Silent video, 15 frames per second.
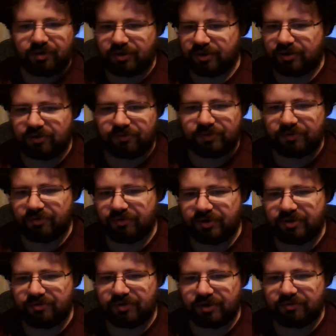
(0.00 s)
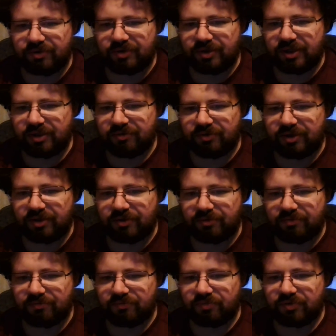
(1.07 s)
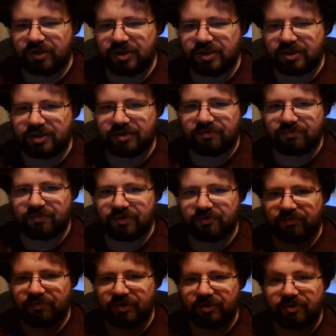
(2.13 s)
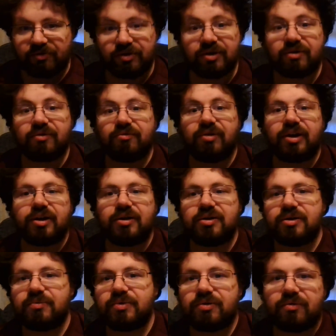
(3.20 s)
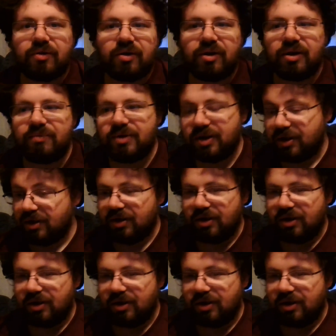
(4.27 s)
You know, if you really do like what you're hearing, Please feel free to click like and subscribe.